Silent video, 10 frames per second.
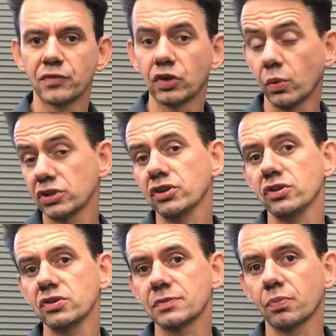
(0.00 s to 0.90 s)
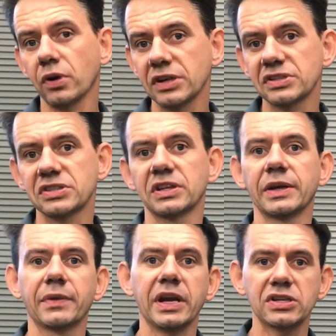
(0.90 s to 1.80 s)
So once you use process
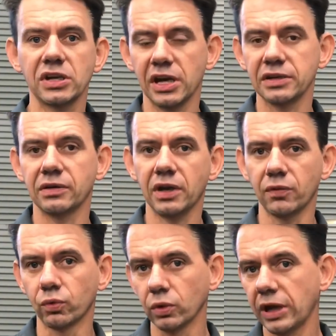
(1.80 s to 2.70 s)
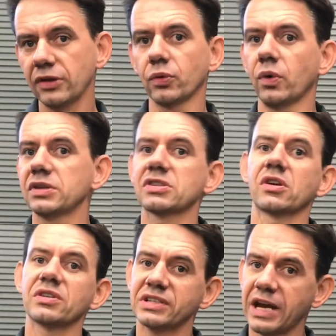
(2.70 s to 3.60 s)
elimination and rule out the ones that
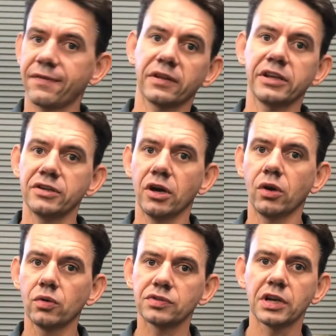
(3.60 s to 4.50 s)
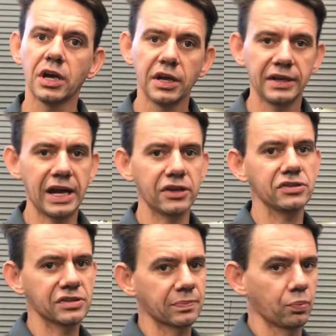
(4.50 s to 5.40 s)
are definitely no's, now
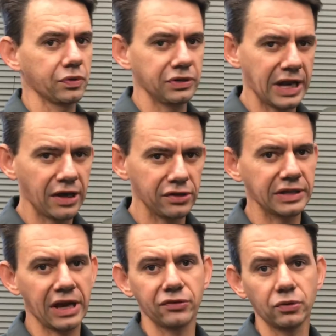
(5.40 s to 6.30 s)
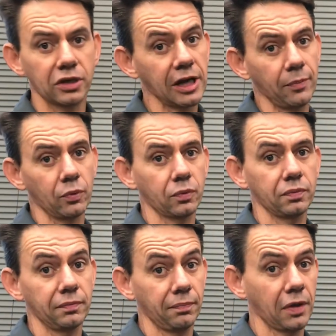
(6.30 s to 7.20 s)
you're down to a couple
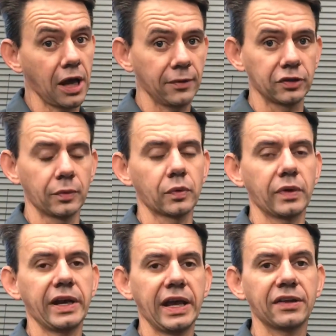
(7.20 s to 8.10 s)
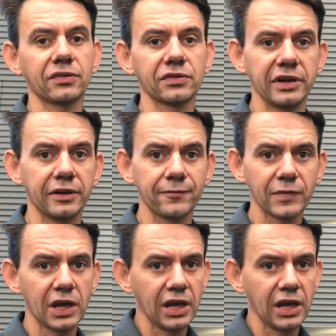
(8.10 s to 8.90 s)
possible right answers here.